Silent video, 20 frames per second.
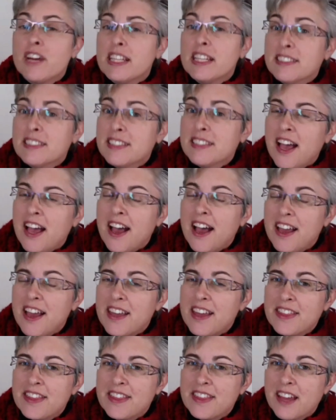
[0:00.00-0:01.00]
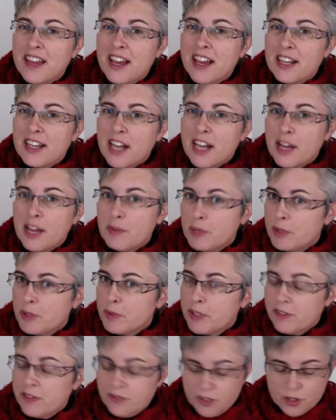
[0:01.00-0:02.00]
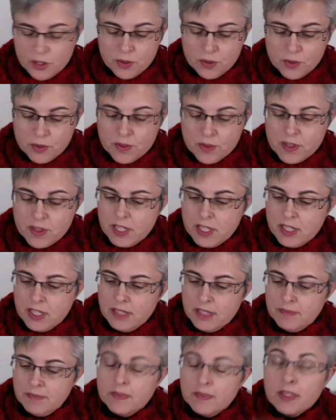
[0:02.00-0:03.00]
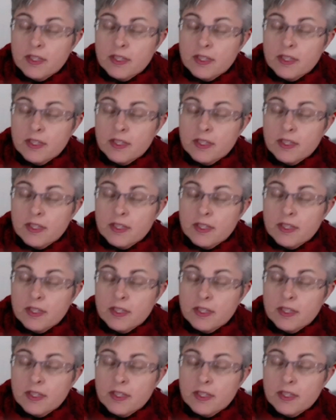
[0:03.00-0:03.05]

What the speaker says: friends, I thought I would review the